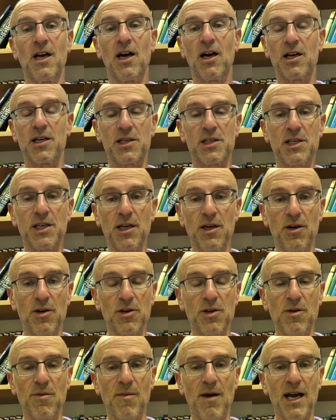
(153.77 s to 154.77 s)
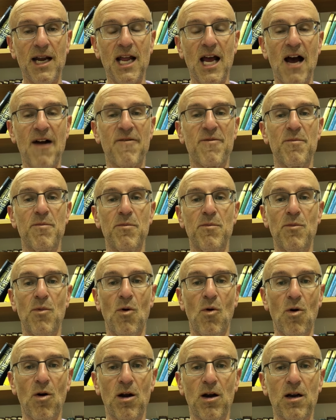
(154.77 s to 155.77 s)
Until you might have
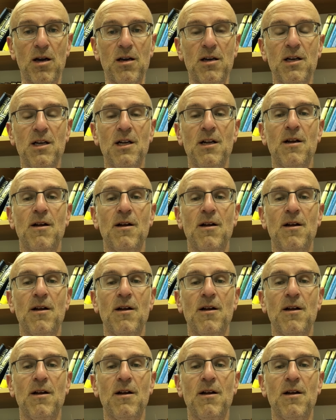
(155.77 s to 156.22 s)
more